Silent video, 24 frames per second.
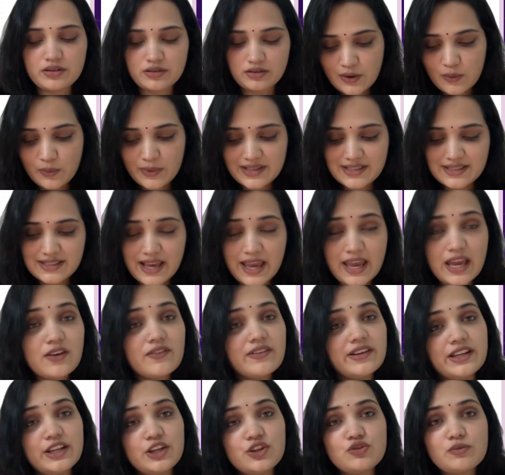Now we're saying
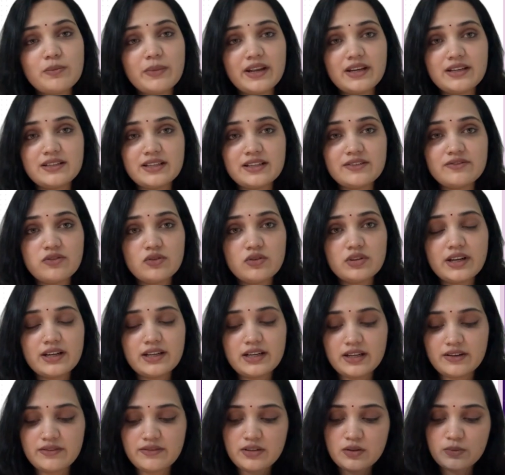we need to maintain fluoride
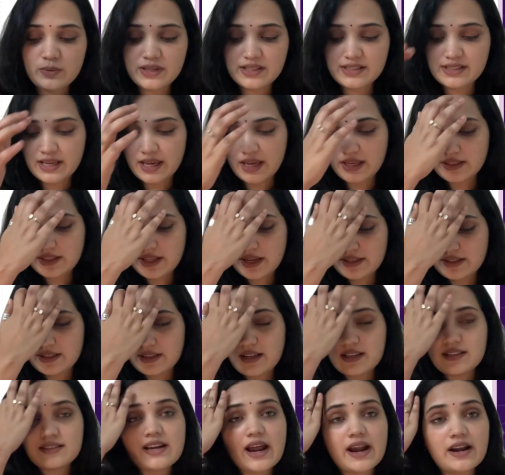level. We're saying that there
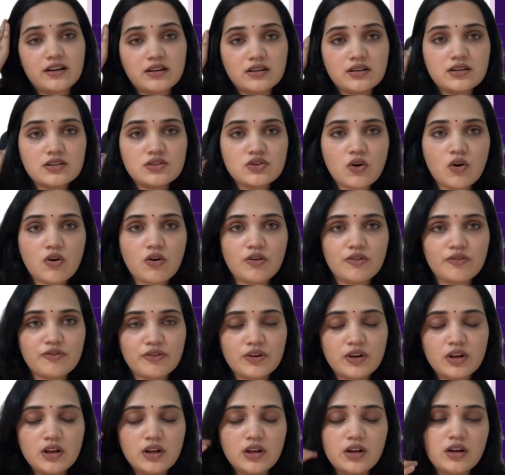are standards of
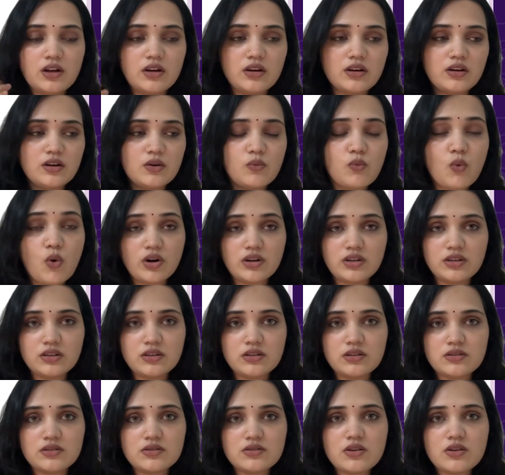water.